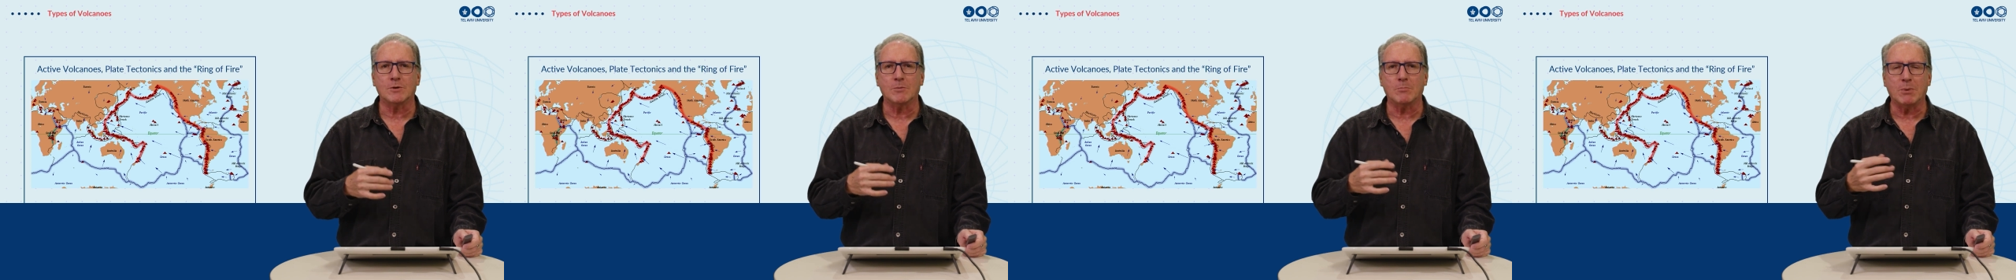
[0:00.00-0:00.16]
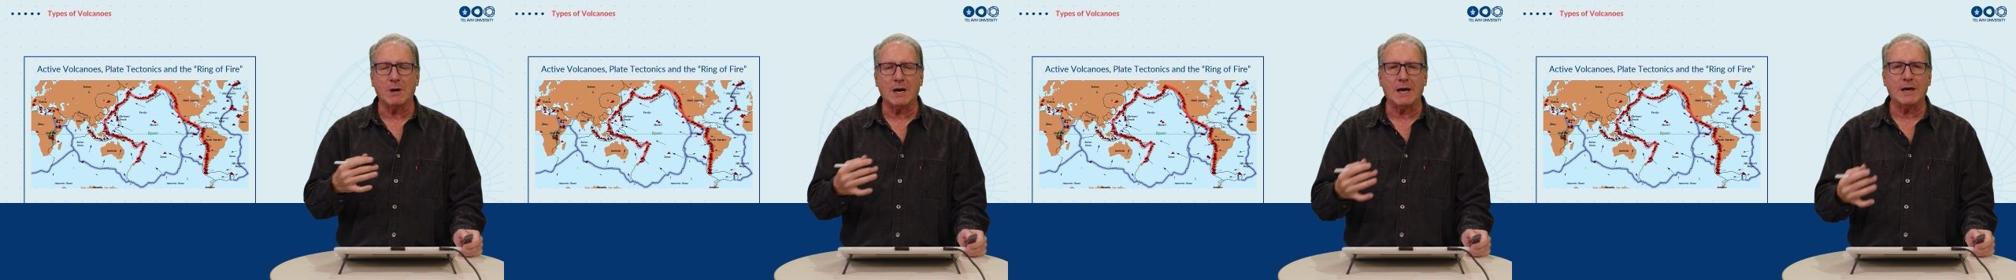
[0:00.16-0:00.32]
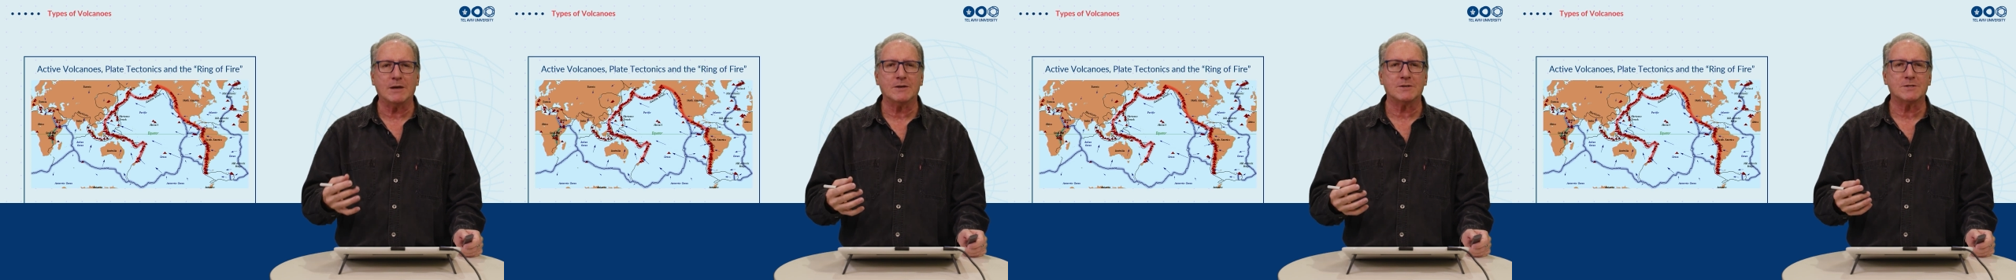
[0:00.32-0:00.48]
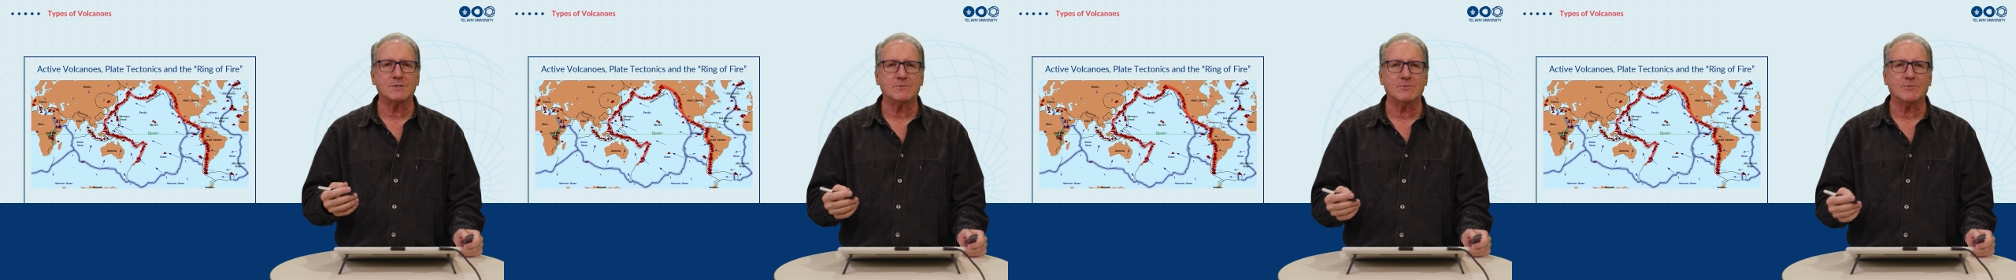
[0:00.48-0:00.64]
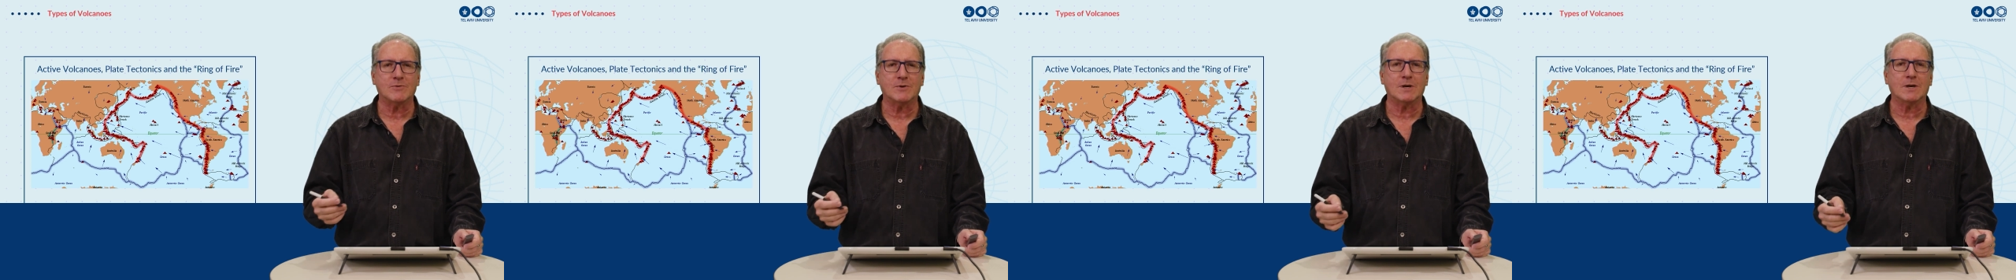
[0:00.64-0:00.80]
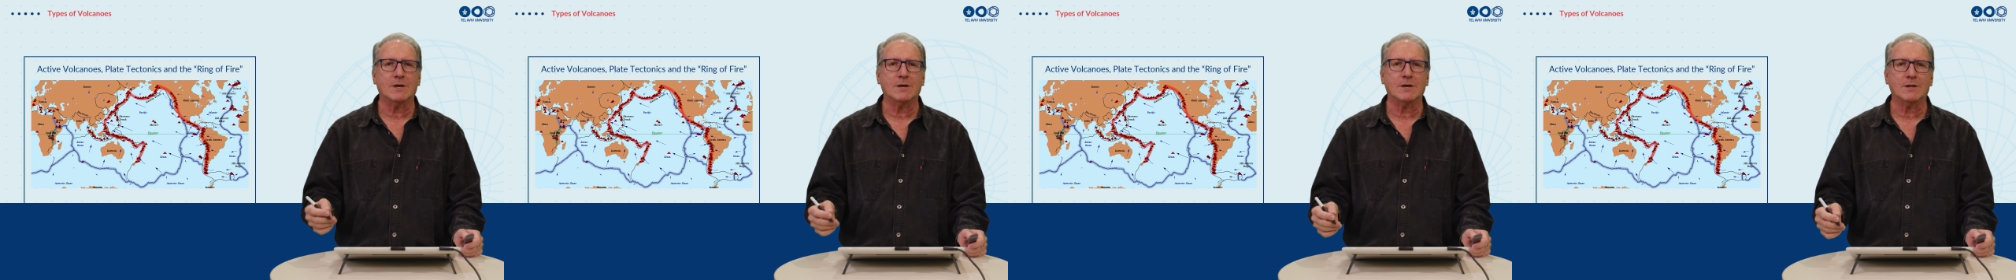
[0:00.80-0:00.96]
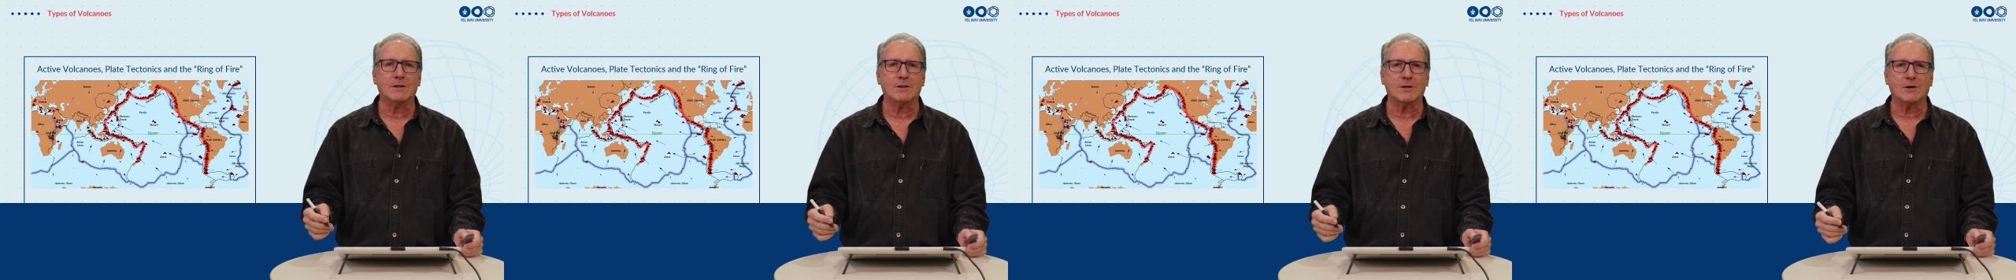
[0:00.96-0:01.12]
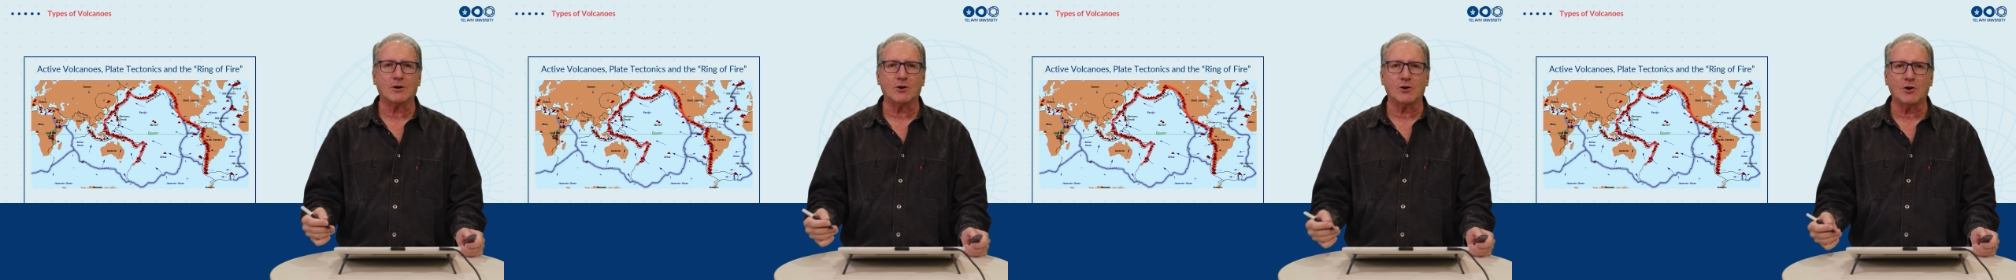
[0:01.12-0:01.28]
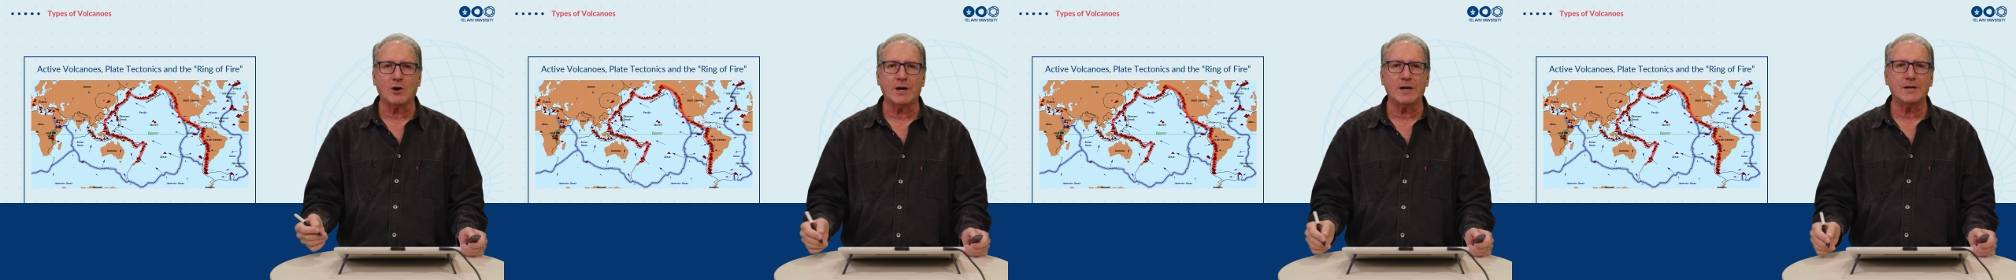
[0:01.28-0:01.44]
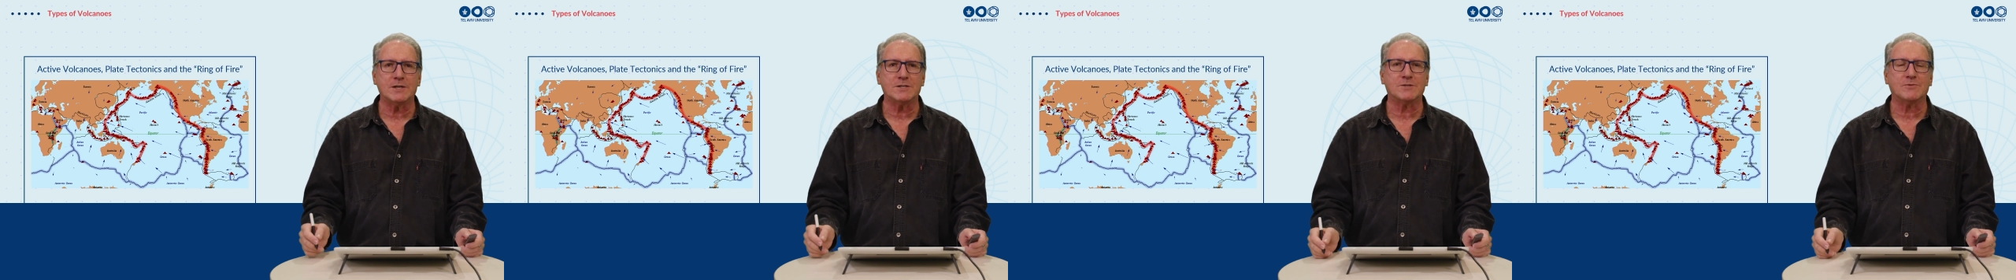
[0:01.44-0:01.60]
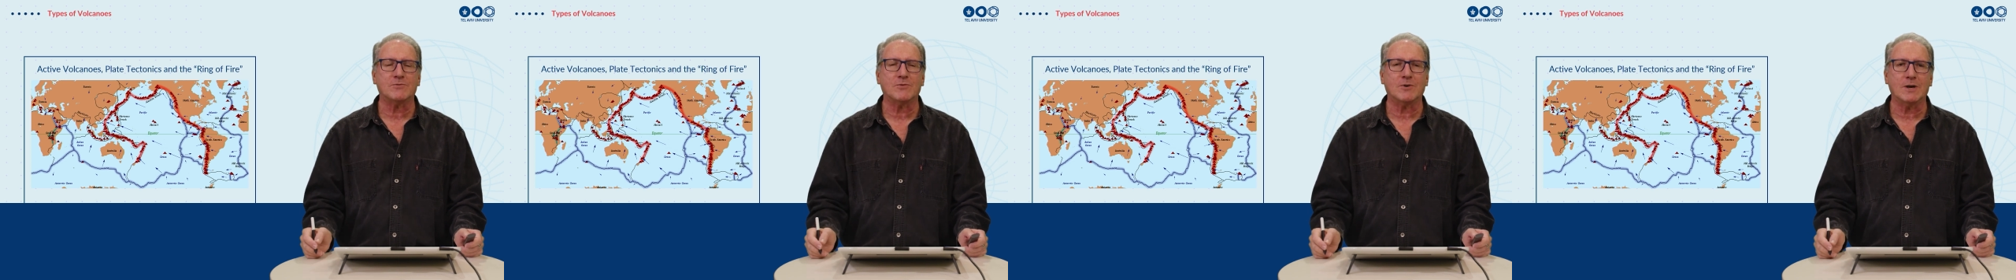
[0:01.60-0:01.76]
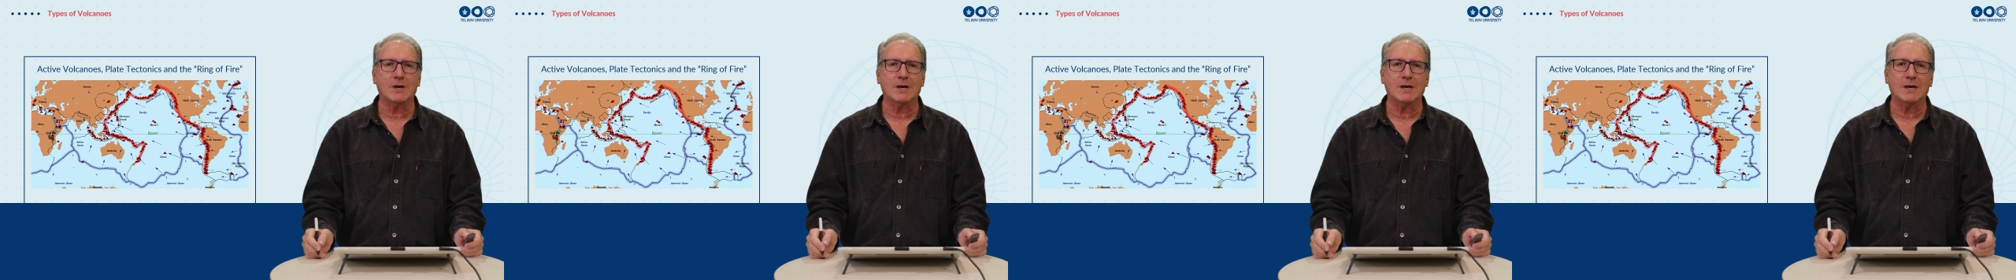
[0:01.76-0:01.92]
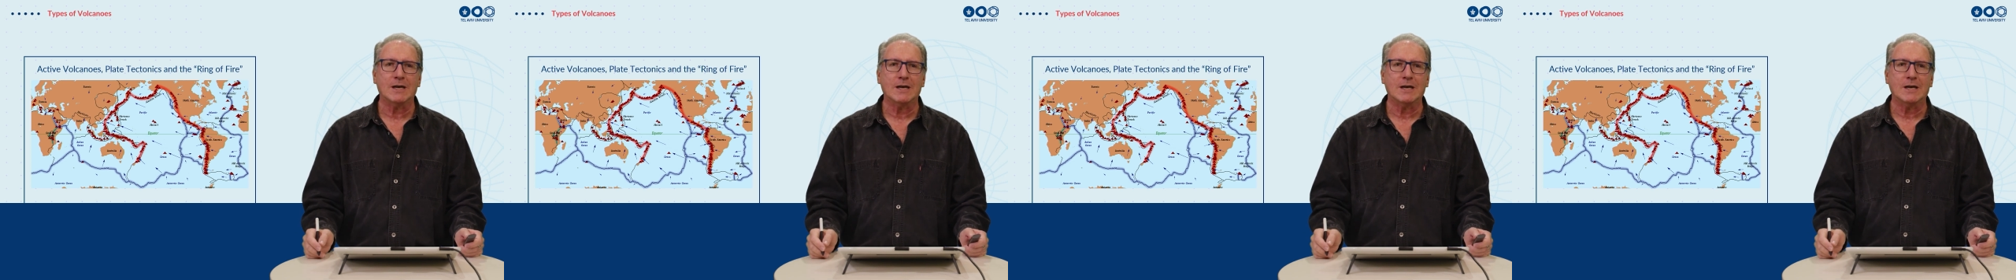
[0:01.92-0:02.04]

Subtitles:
biosphere, the cryosphere.